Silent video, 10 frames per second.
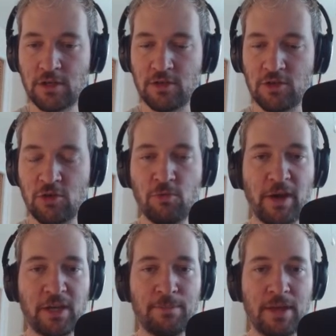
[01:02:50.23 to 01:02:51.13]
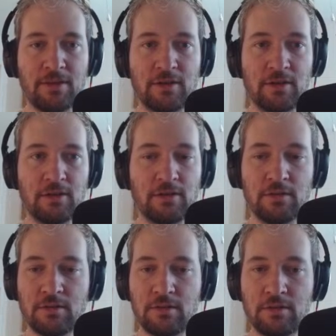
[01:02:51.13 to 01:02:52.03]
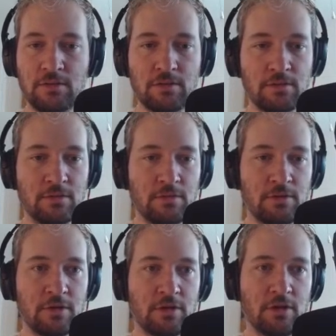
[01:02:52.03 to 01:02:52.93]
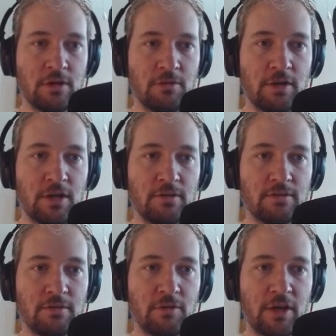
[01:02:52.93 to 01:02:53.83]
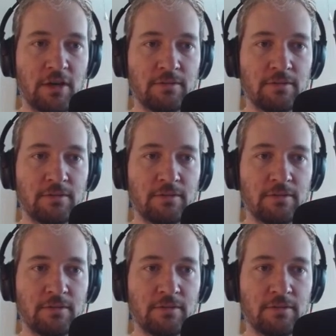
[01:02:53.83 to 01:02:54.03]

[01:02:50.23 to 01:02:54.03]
You recommended... Oh, yeah. Okay.